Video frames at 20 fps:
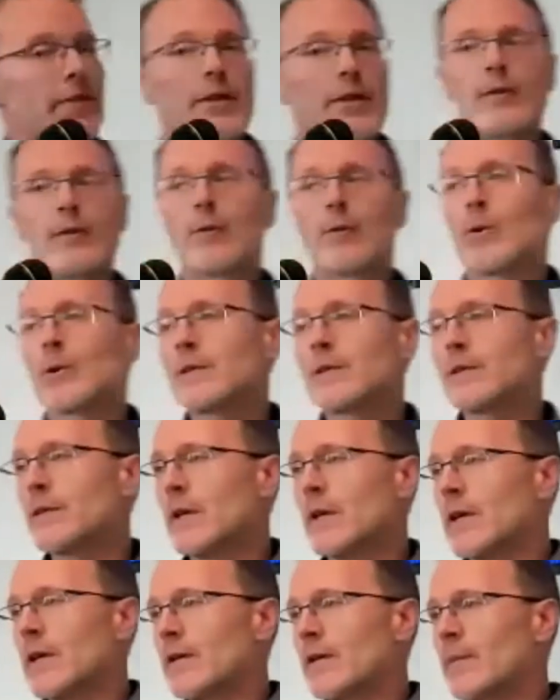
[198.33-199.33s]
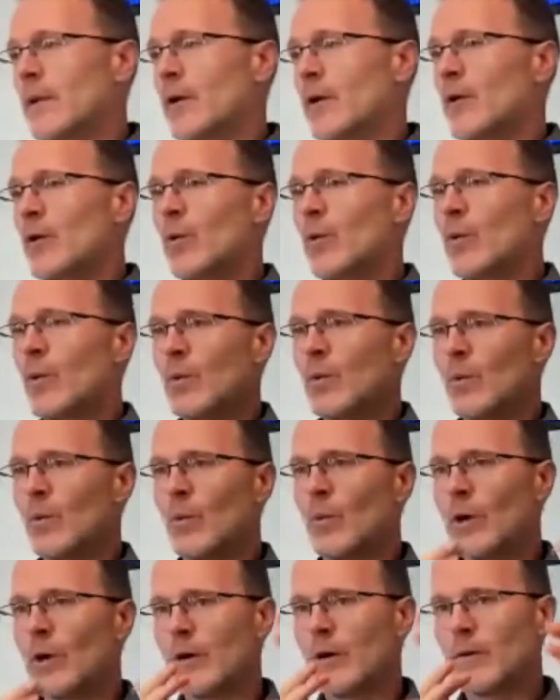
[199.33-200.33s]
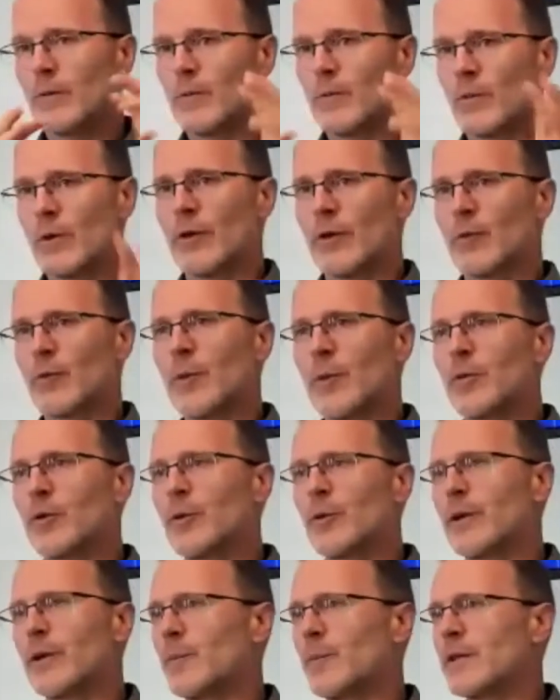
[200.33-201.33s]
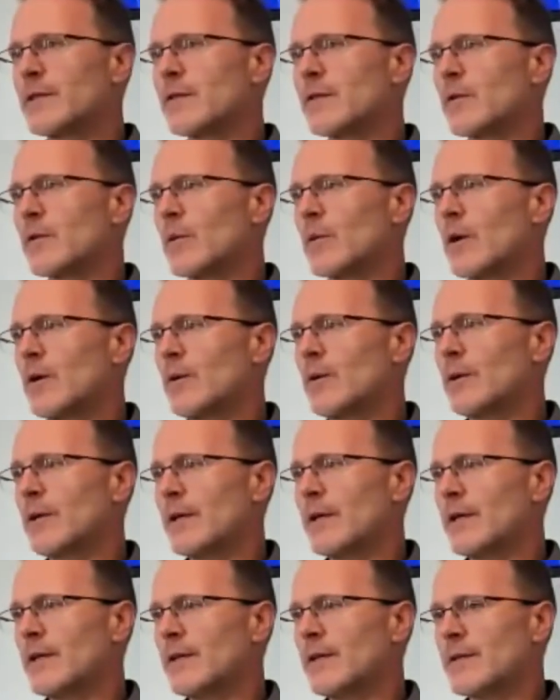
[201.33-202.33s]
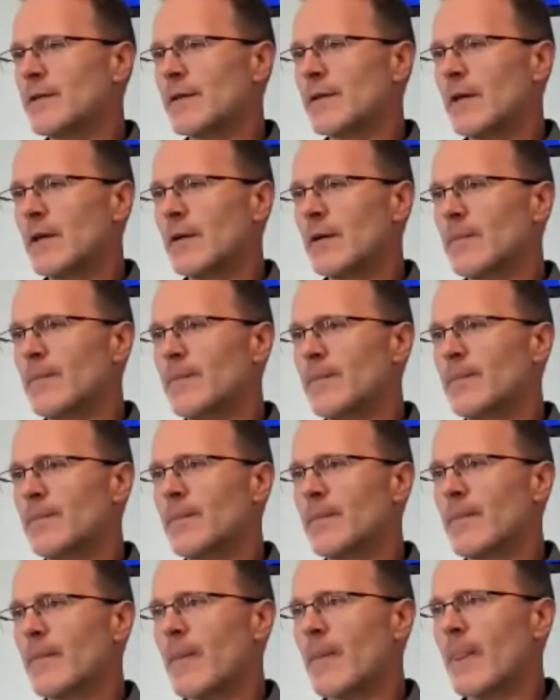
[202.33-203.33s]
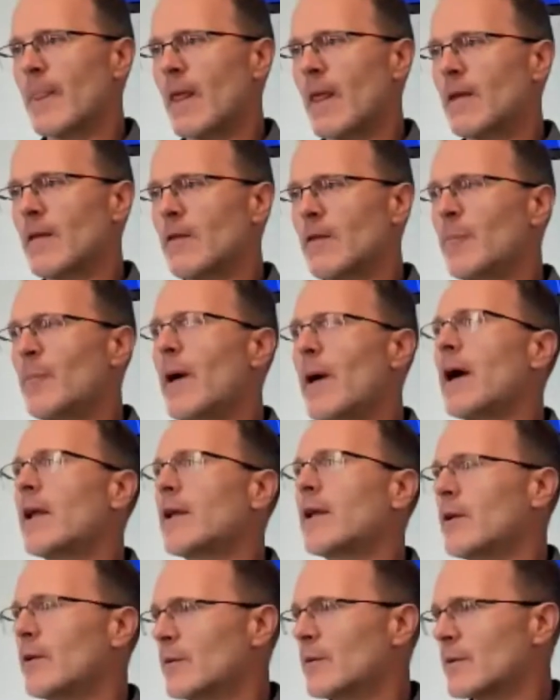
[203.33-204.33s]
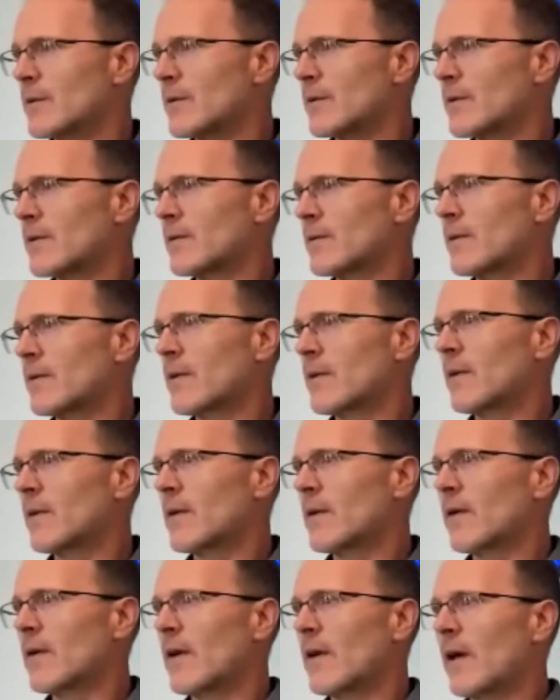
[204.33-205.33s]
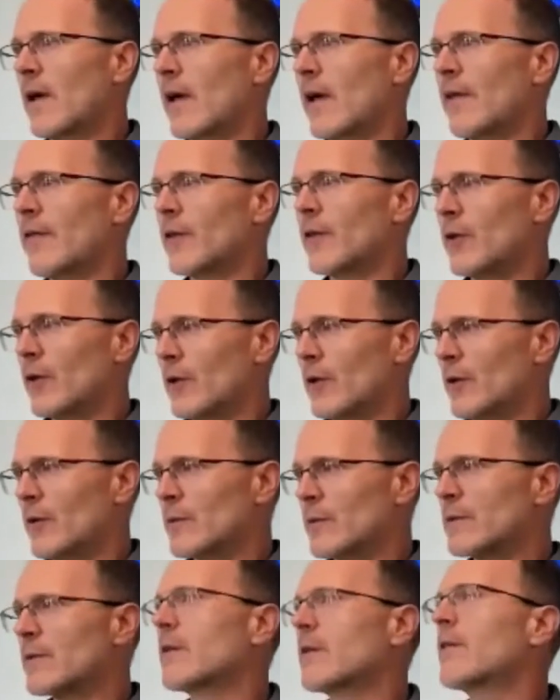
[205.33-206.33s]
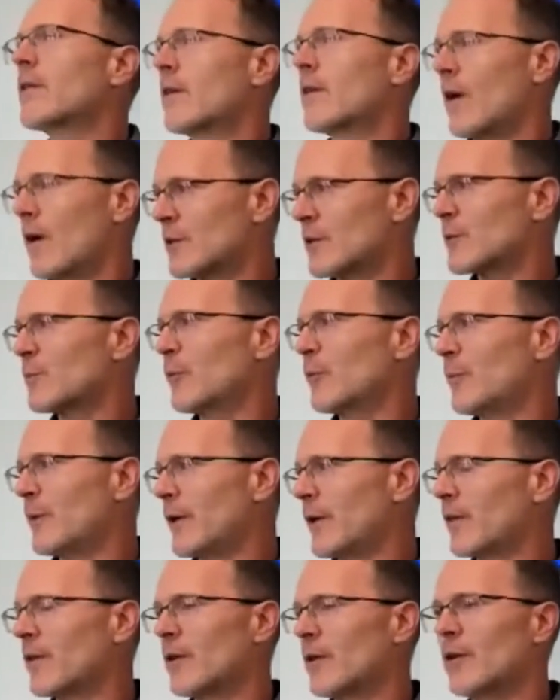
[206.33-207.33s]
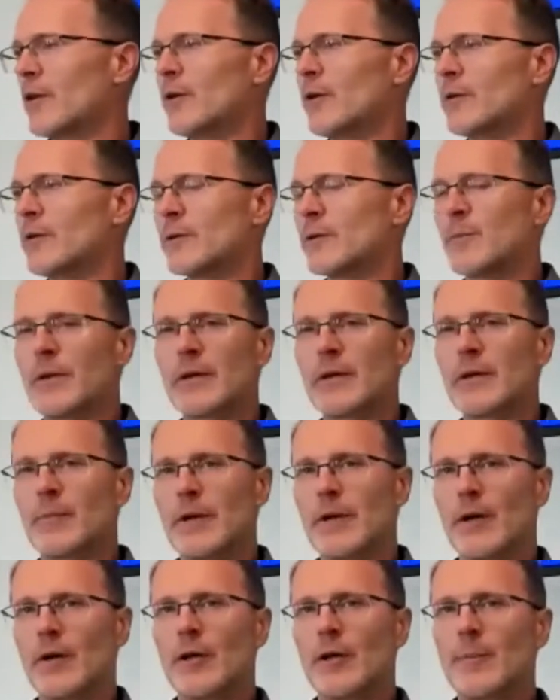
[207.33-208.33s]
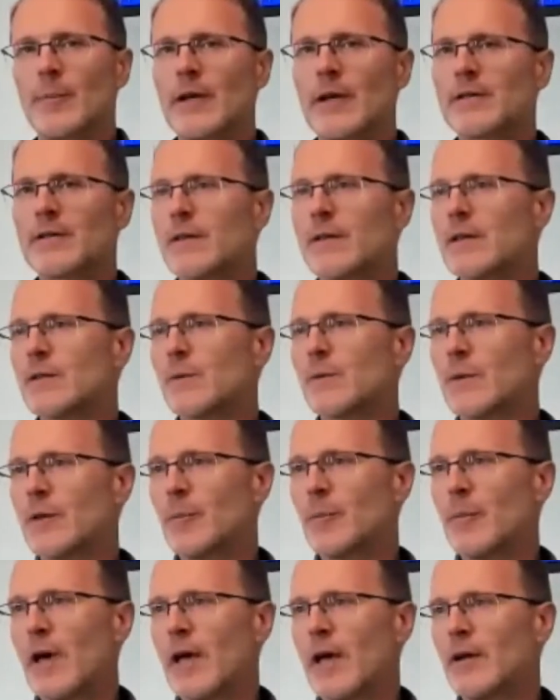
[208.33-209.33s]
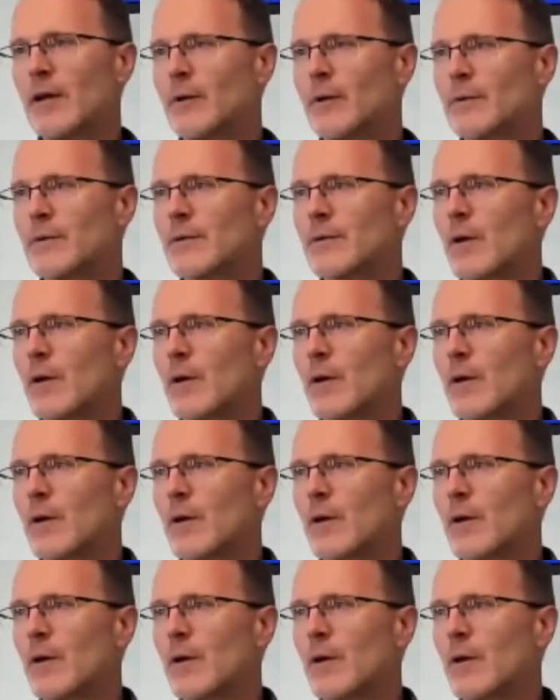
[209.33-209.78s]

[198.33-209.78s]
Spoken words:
And then, of course, where the rubber really meets the road is the bad news and the good news, the gospel being the good news. But it only makes sense with the bad news.